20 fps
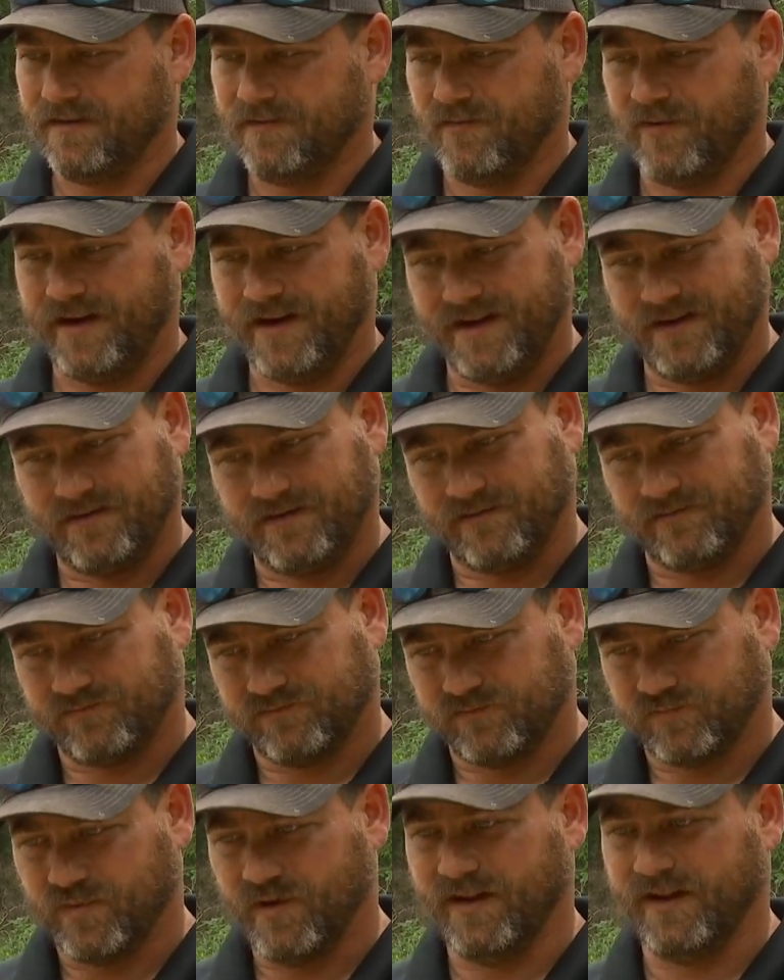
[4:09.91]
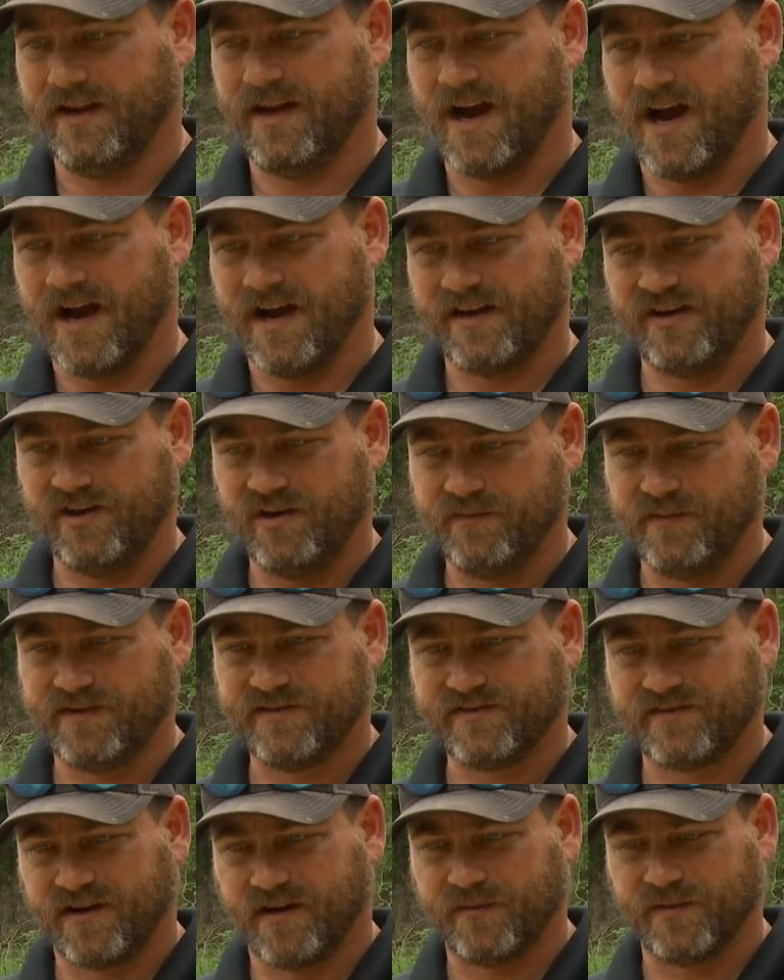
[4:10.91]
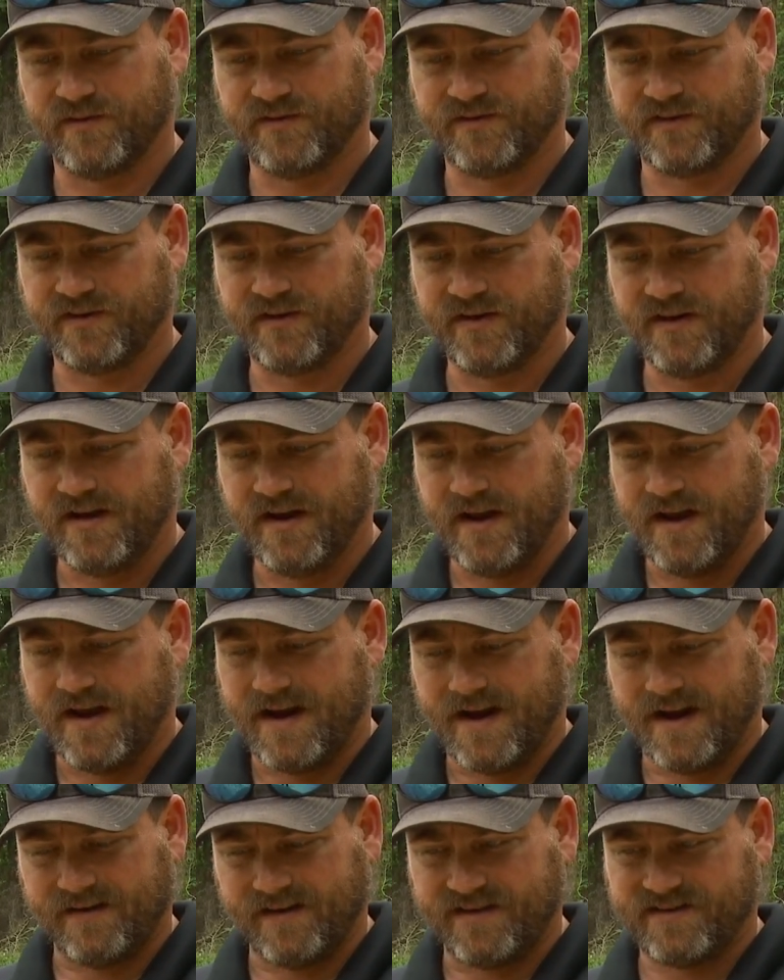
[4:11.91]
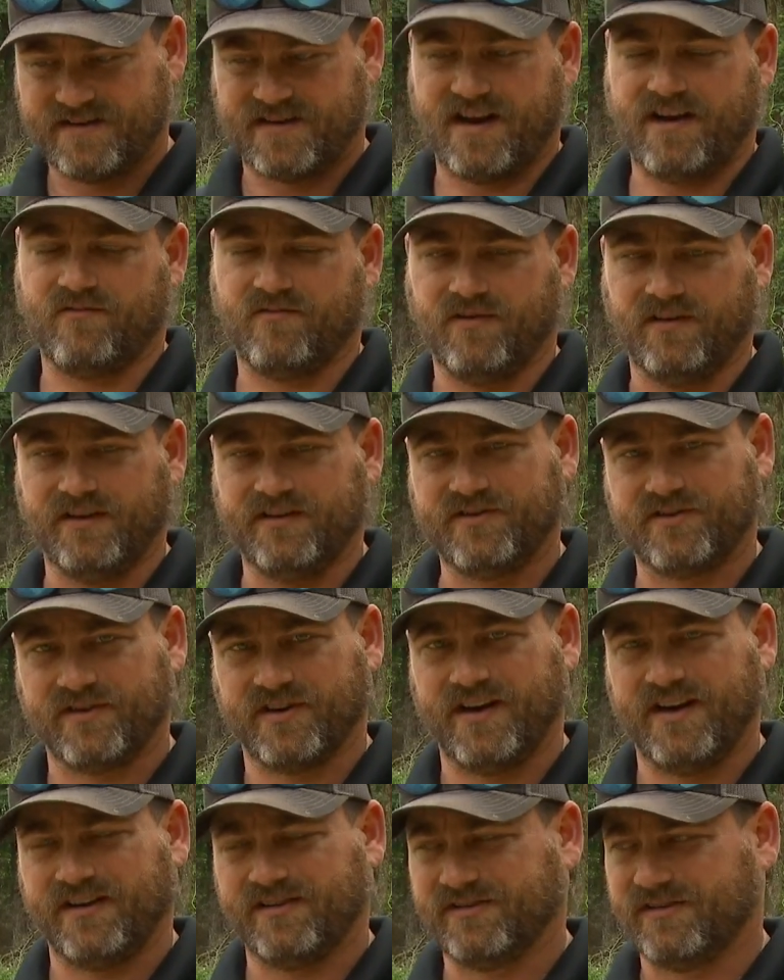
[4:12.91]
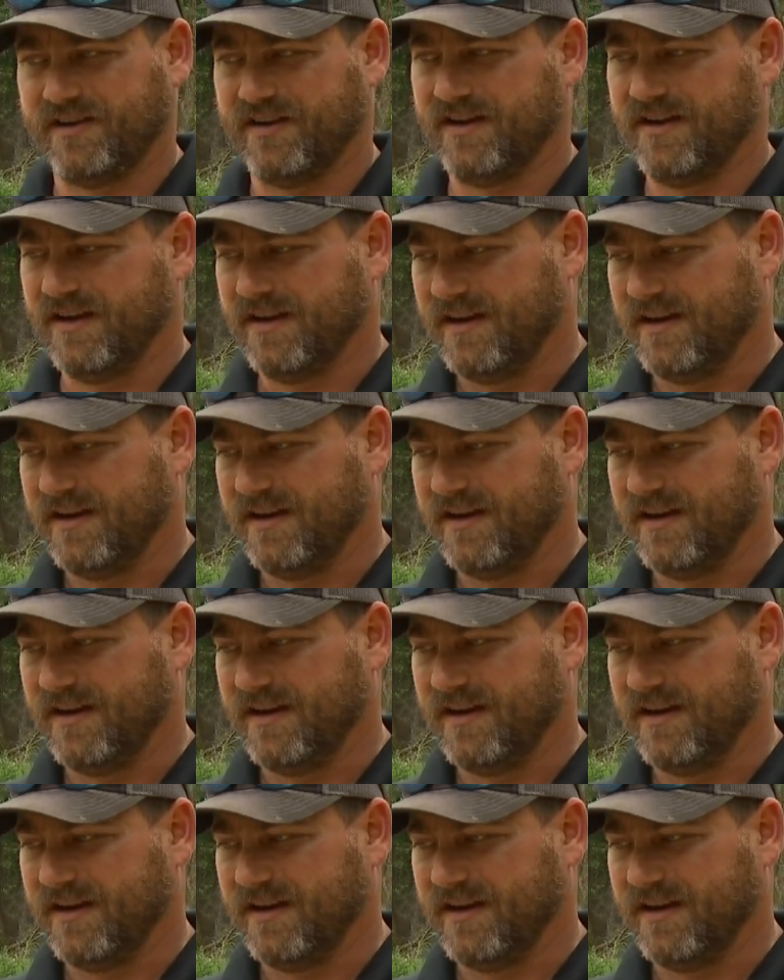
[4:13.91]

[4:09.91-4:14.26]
We get really hot, humid summers, and they stay really stressed